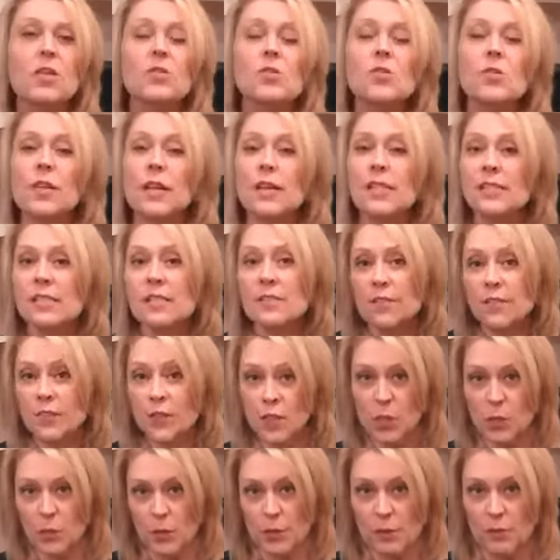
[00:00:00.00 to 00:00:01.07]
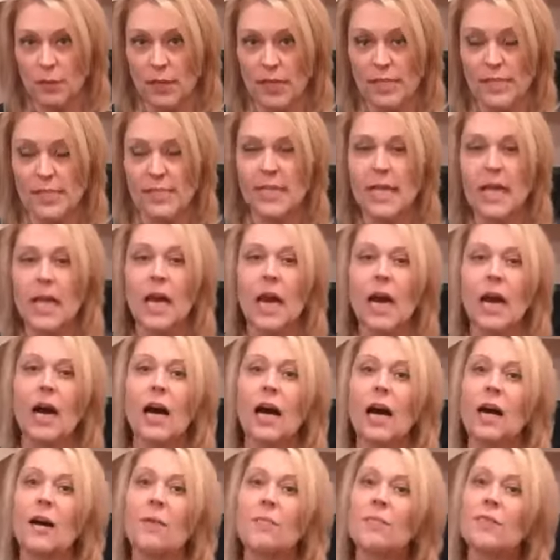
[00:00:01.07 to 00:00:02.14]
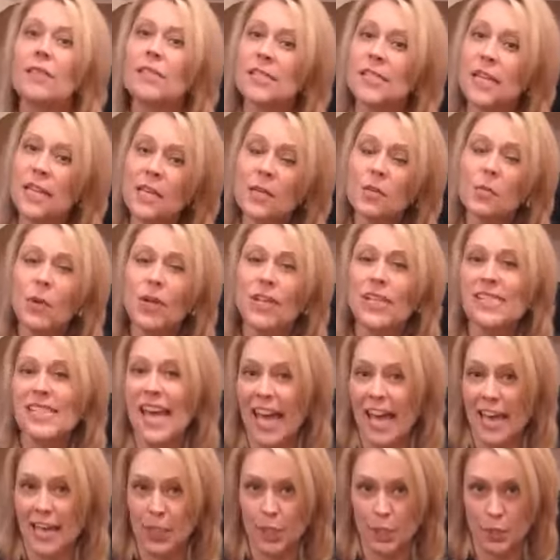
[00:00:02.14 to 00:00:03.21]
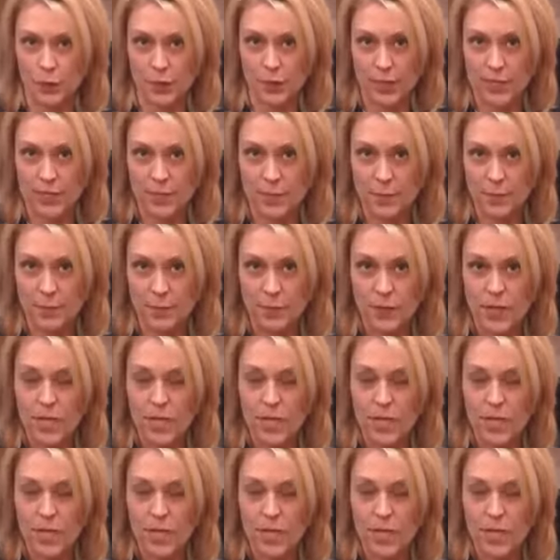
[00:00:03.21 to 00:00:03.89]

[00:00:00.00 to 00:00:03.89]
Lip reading: So that's the frequent piece. The second one is accurate.